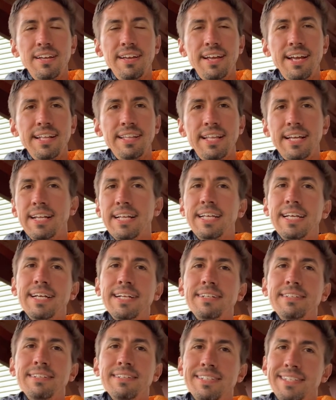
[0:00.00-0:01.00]
And then
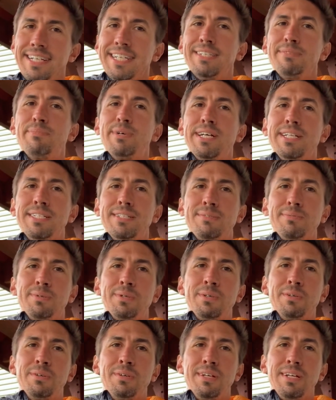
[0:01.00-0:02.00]
again, 6 months,
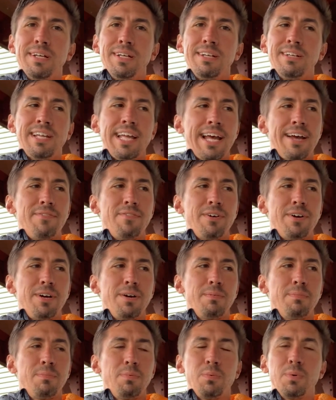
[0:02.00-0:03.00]
we'll have
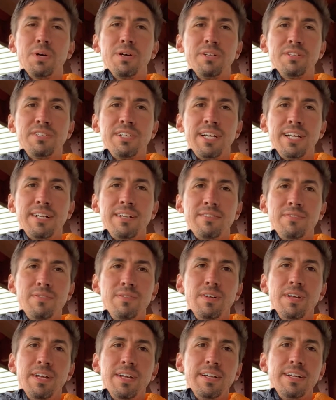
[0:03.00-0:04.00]
our World's End
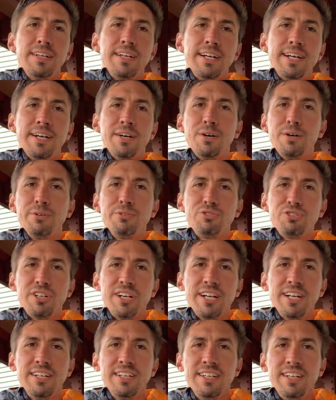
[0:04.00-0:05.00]

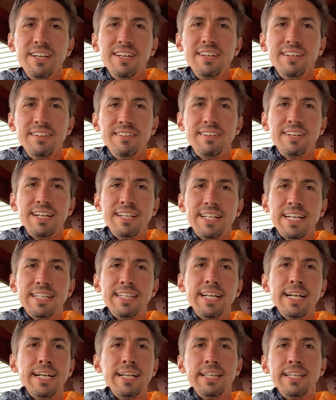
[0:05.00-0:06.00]
Ultra. And at
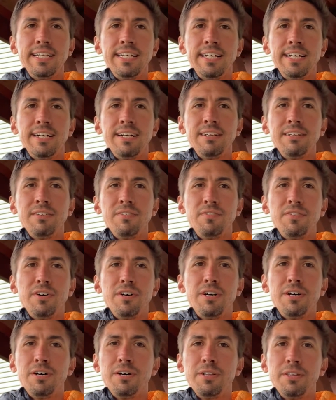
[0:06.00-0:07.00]
the end of the year, in the
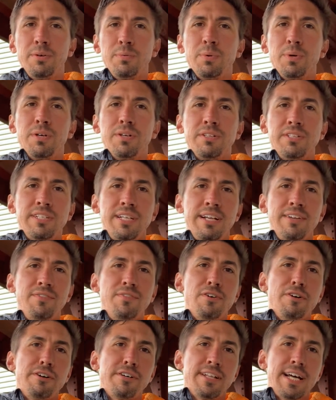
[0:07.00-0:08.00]
fall, the World's End
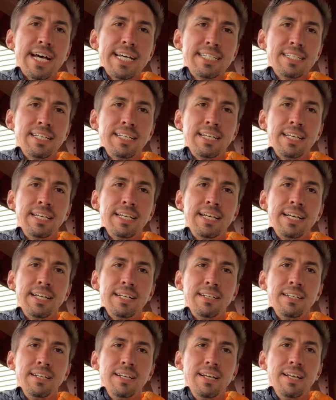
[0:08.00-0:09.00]
Fall Classic
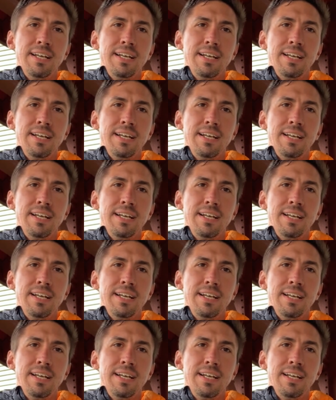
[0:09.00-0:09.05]
again.